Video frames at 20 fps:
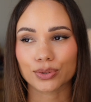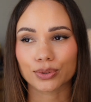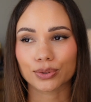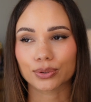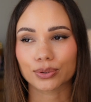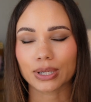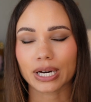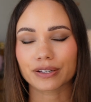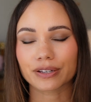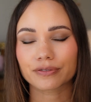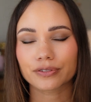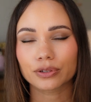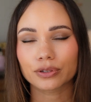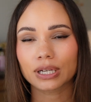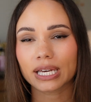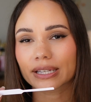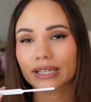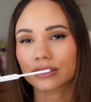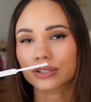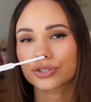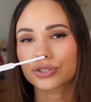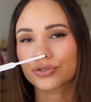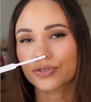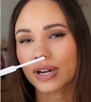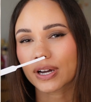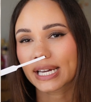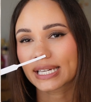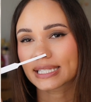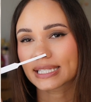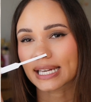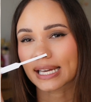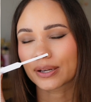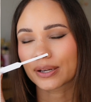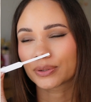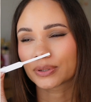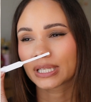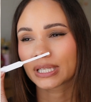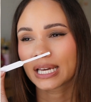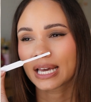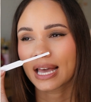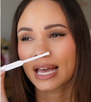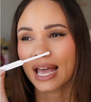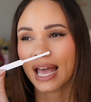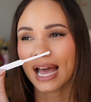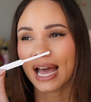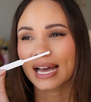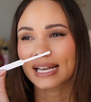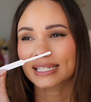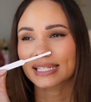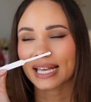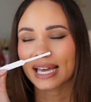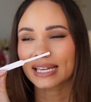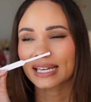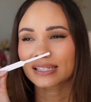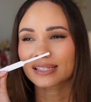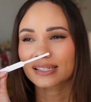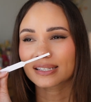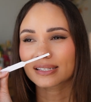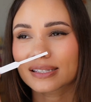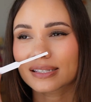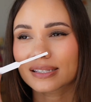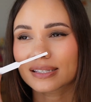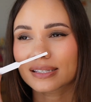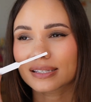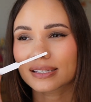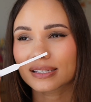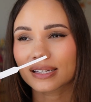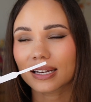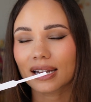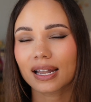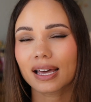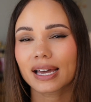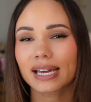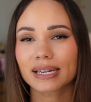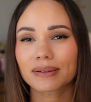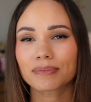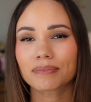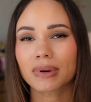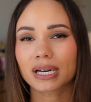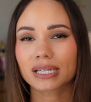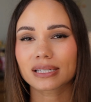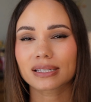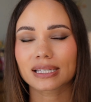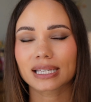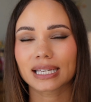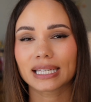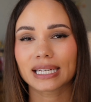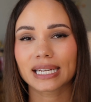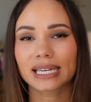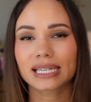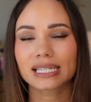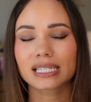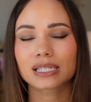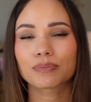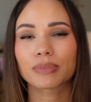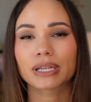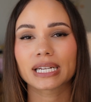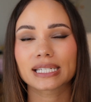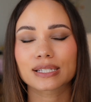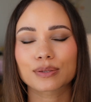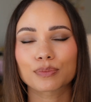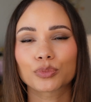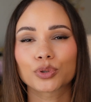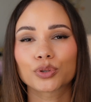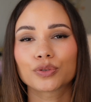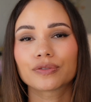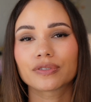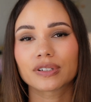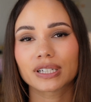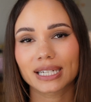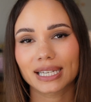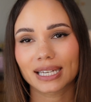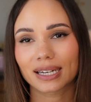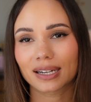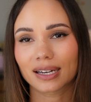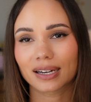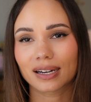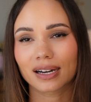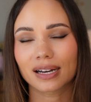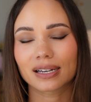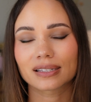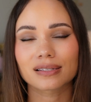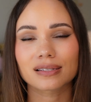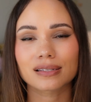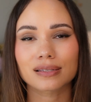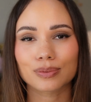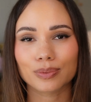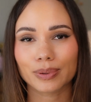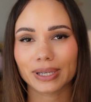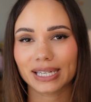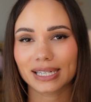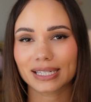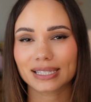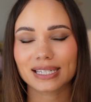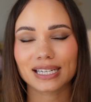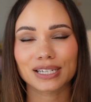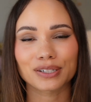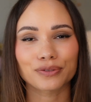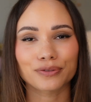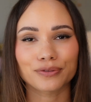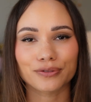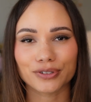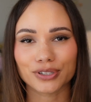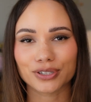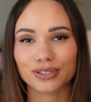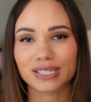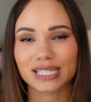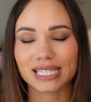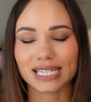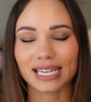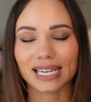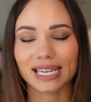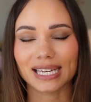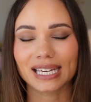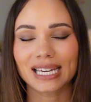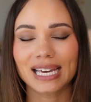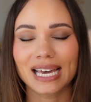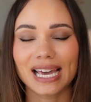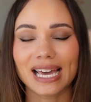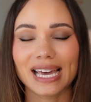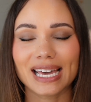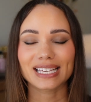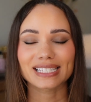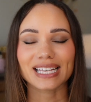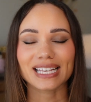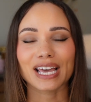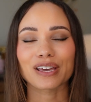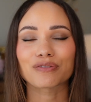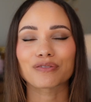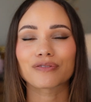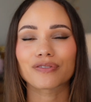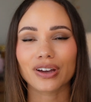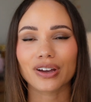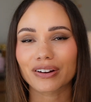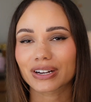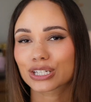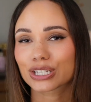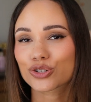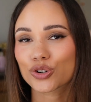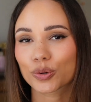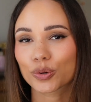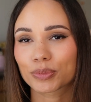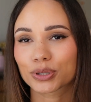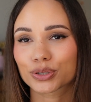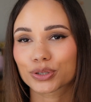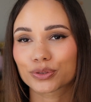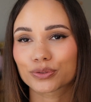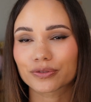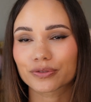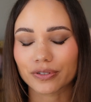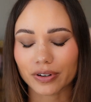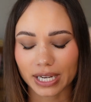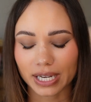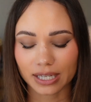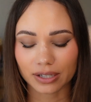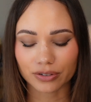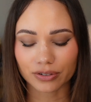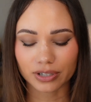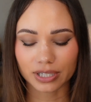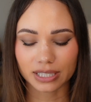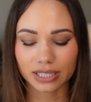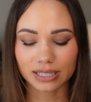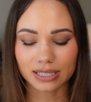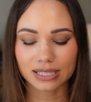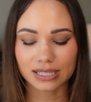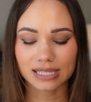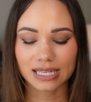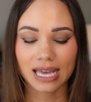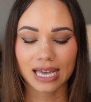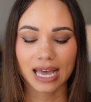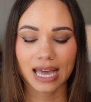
all. I feel like the dry down has a slight muskiness, but it's more vanilla and sweet and fruity. It's a very tropical fragrance,